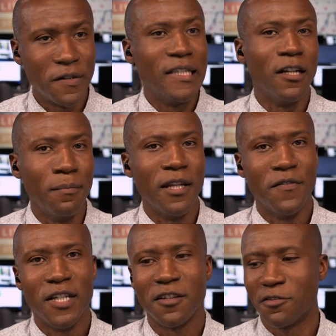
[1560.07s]
a little bit of
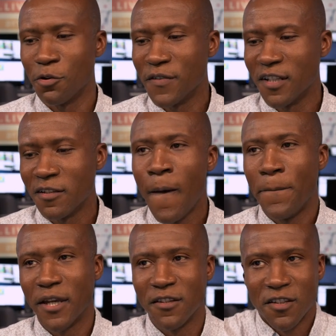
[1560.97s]
a disservice,
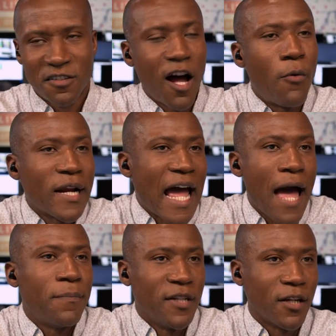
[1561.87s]
because you saw what
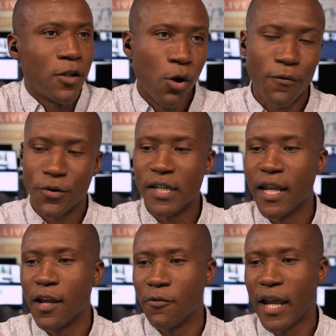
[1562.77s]
happened in Clover
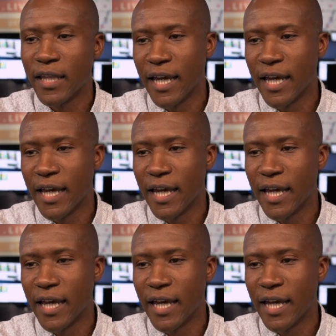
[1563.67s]
today, right?